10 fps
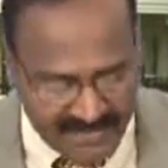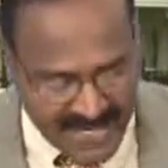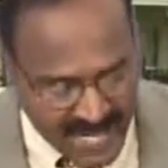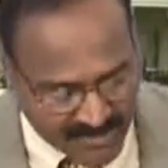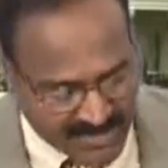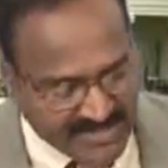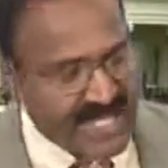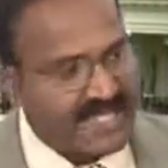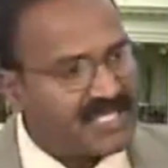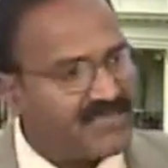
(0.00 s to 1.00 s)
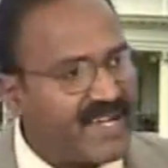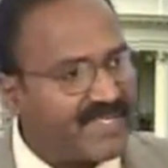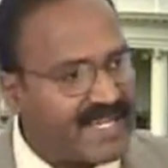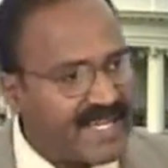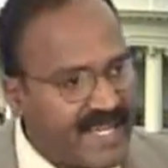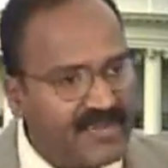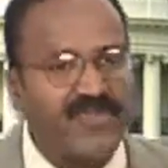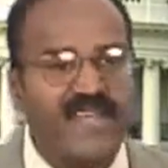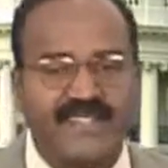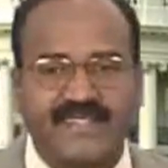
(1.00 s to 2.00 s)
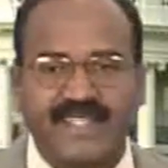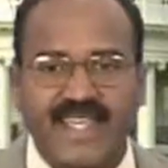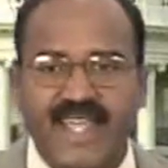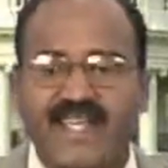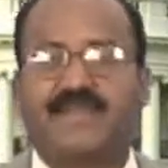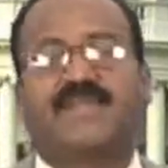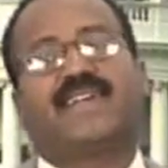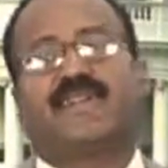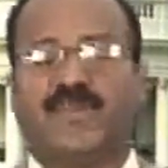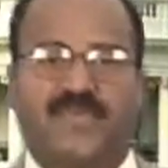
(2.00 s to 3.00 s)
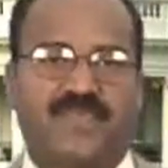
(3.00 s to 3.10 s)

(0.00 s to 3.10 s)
have to classify the influence here? No,